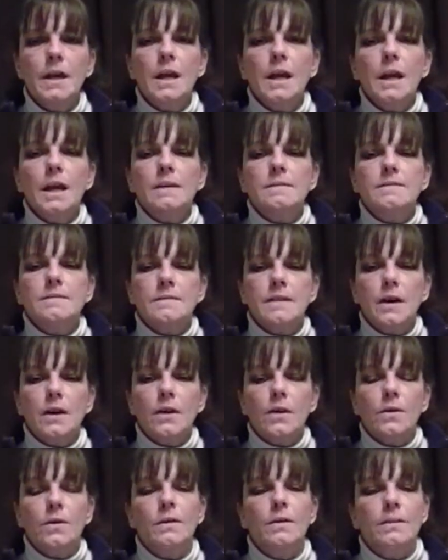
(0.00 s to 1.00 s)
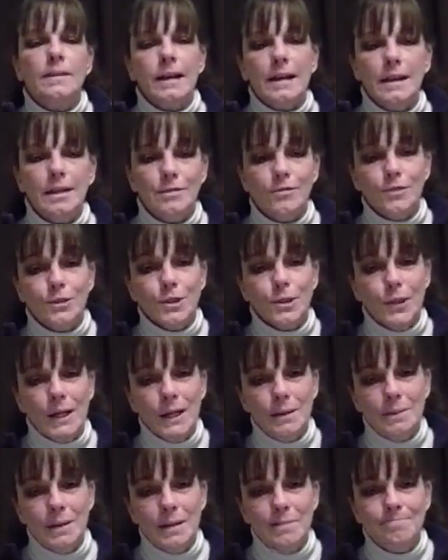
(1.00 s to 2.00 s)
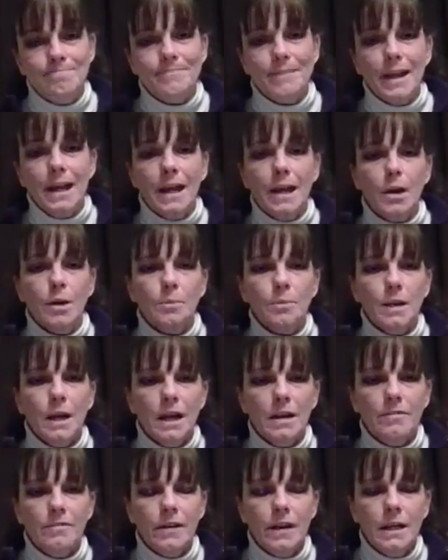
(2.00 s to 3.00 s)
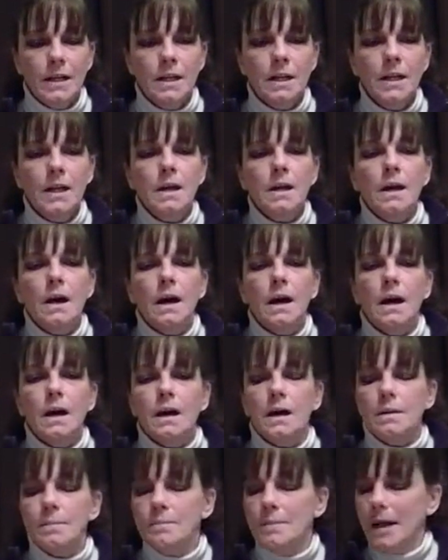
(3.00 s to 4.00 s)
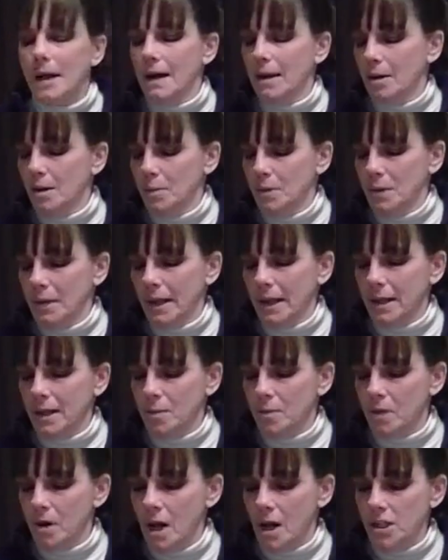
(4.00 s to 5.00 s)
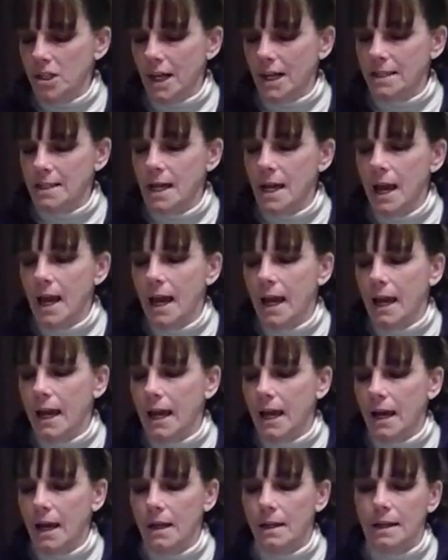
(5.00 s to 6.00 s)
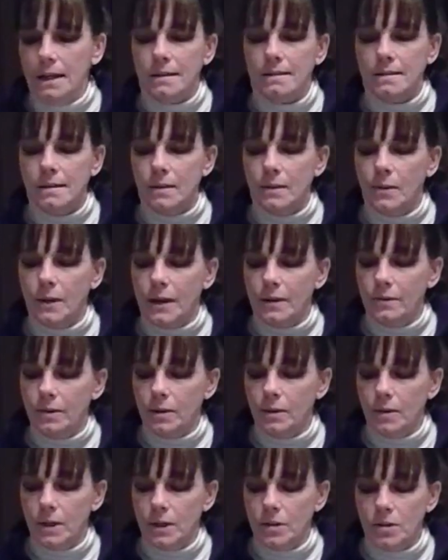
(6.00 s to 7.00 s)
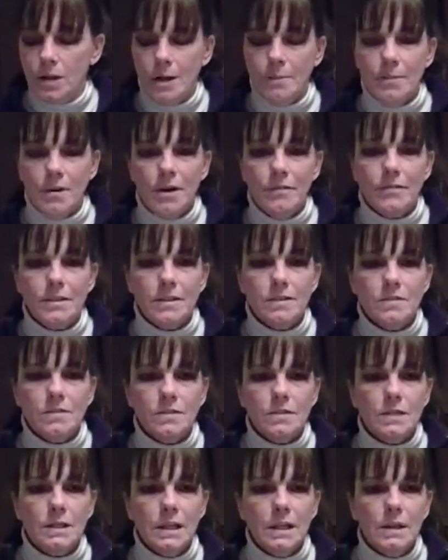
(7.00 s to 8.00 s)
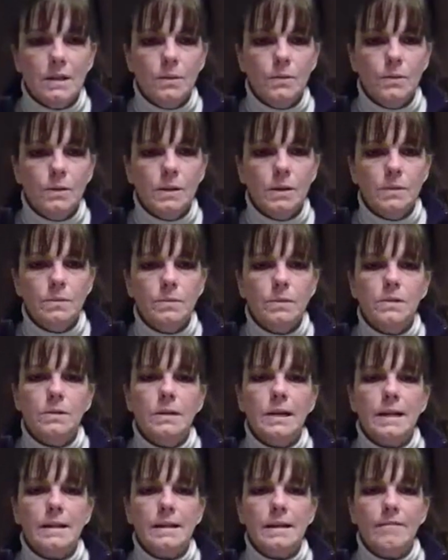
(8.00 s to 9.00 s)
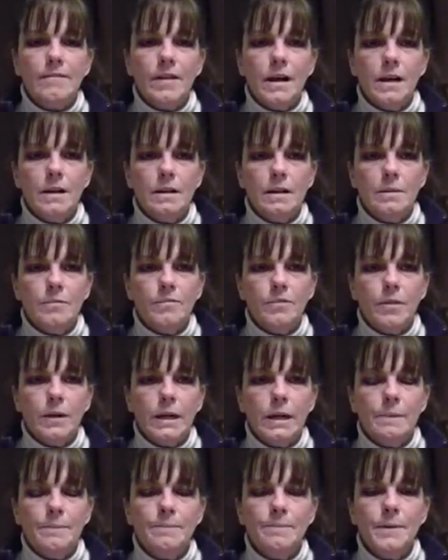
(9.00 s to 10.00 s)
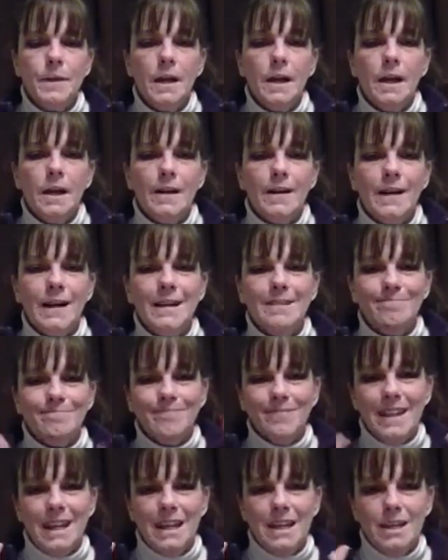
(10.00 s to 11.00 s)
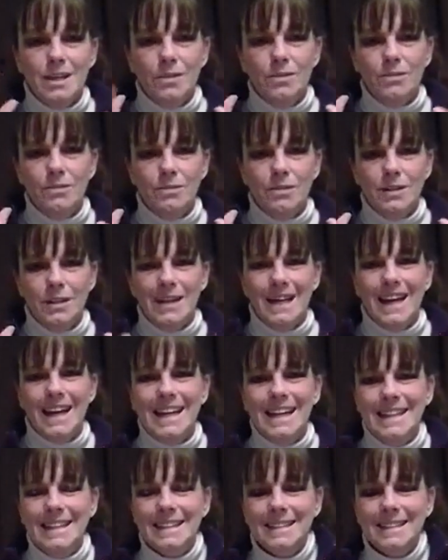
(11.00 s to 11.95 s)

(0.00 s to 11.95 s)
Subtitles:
So thank you for joining me. I hope you had fun. I hope you like your project. And like I said, whenever you want to drop it off at the studio, we will get that fired up for you. All right. Thank you. Good night.